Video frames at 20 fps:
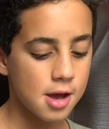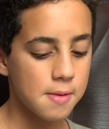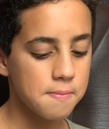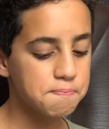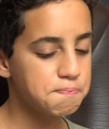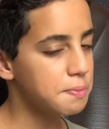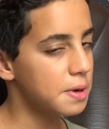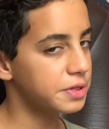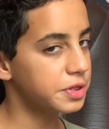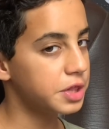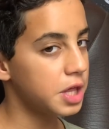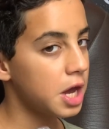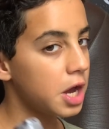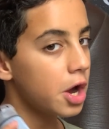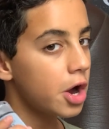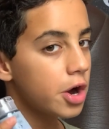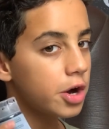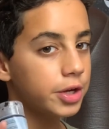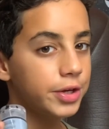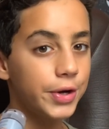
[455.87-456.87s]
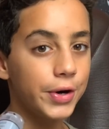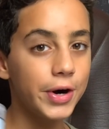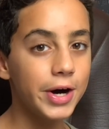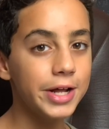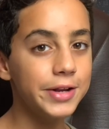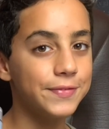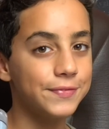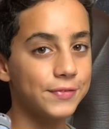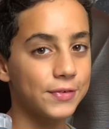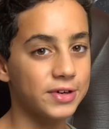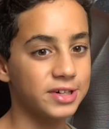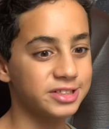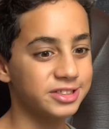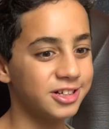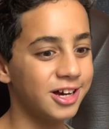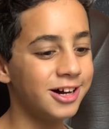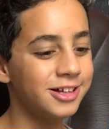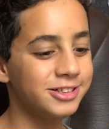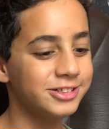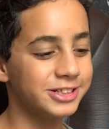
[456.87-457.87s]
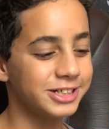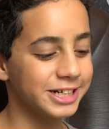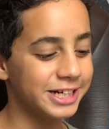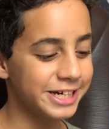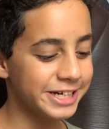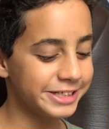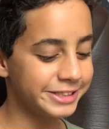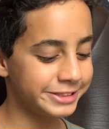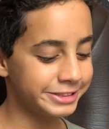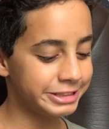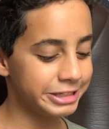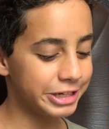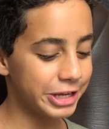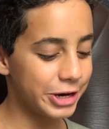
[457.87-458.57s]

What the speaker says: But they are good for $1 each,